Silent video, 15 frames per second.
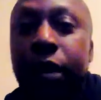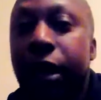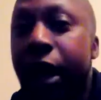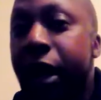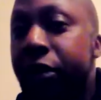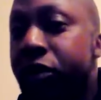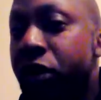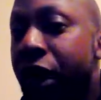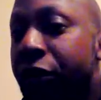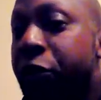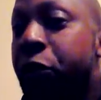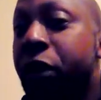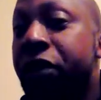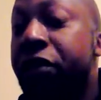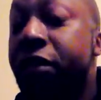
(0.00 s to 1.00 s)
And you have
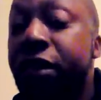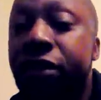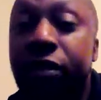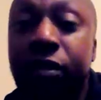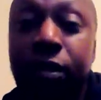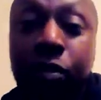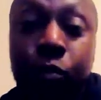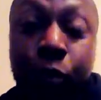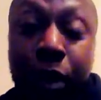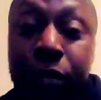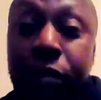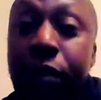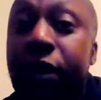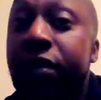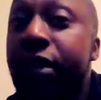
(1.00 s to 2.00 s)
to assess when
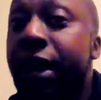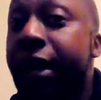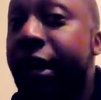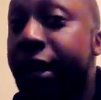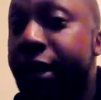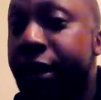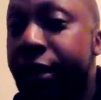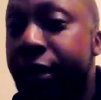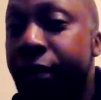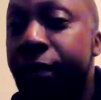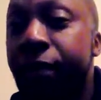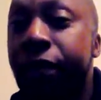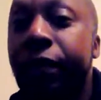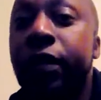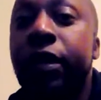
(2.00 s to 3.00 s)
things are getting
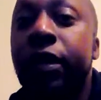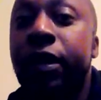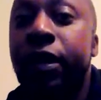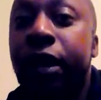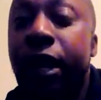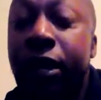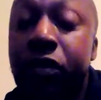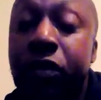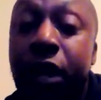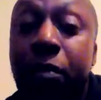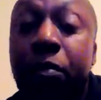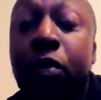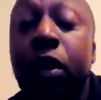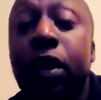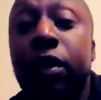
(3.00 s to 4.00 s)
to that
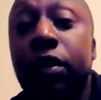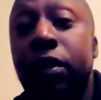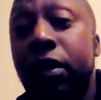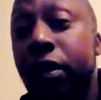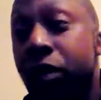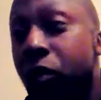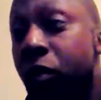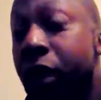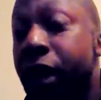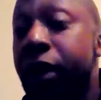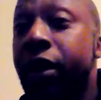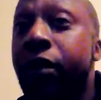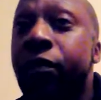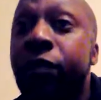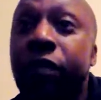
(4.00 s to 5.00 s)
point where
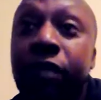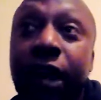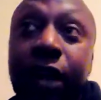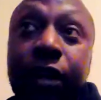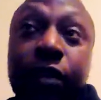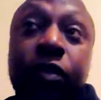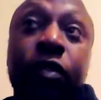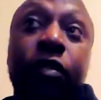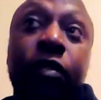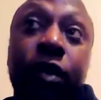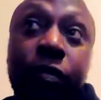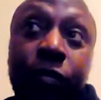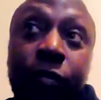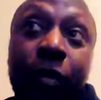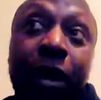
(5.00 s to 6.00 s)

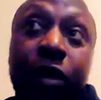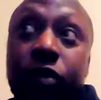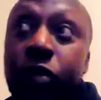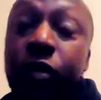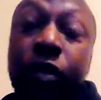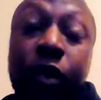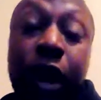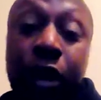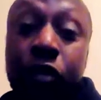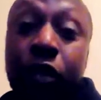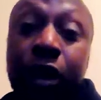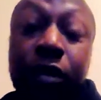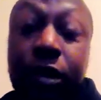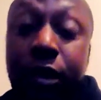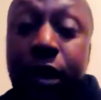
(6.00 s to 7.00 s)
they've managed to
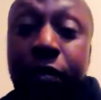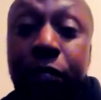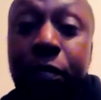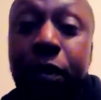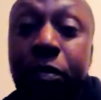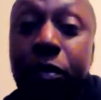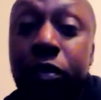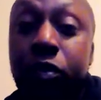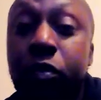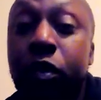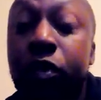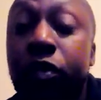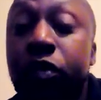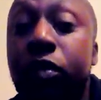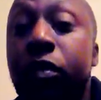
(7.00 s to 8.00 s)
attract enough people
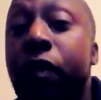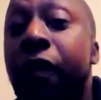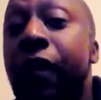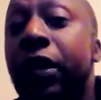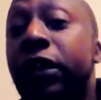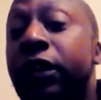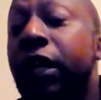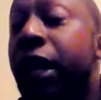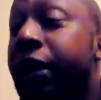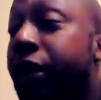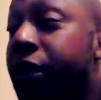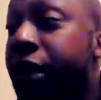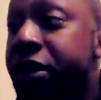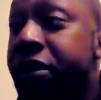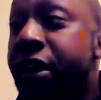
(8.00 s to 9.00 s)
towards you and they're
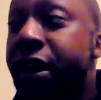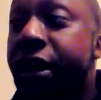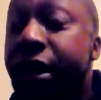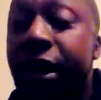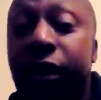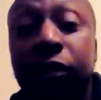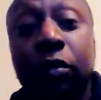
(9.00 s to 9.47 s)
going to turn up.